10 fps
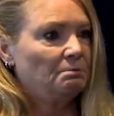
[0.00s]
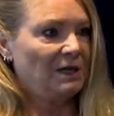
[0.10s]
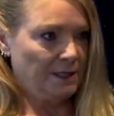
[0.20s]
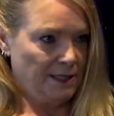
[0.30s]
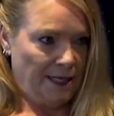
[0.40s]

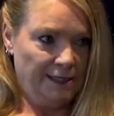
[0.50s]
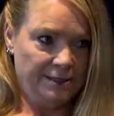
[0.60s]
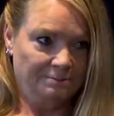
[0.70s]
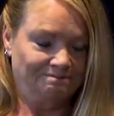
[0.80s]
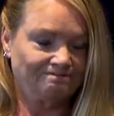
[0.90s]

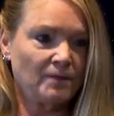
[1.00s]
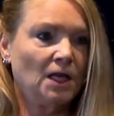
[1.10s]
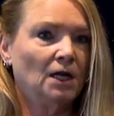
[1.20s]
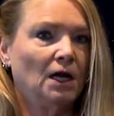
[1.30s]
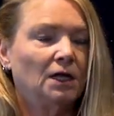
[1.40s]
Mennonite.
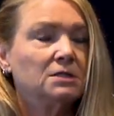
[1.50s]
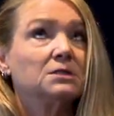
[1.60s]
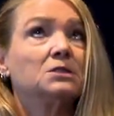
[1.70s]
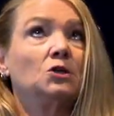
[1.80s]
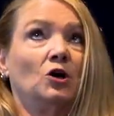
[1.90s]

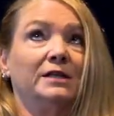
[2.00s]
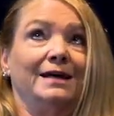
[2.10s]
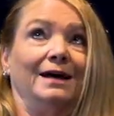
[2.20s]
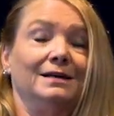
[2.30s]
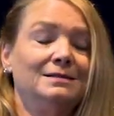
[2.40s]
Sorry,
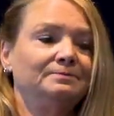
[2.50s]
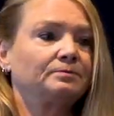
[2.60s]
Dad.